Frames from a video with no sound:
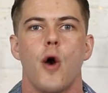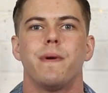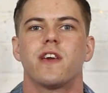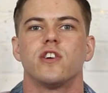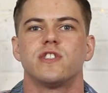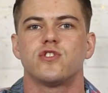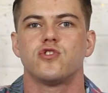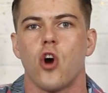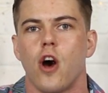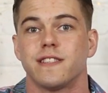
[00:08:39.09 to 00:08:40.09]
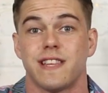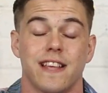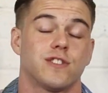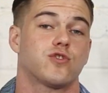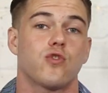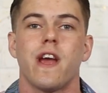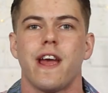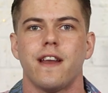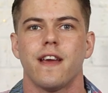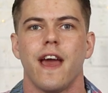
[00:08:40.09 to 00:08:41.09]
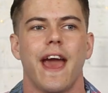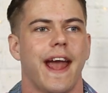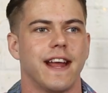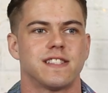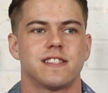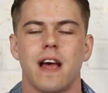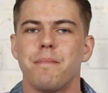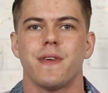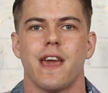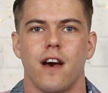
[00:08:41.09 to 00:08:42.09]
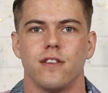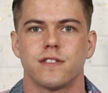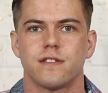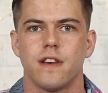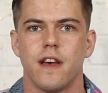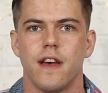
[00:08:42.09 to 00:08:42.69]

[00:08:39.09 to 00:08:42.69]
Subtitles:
Because it's not Assassin's Creed. It's something else.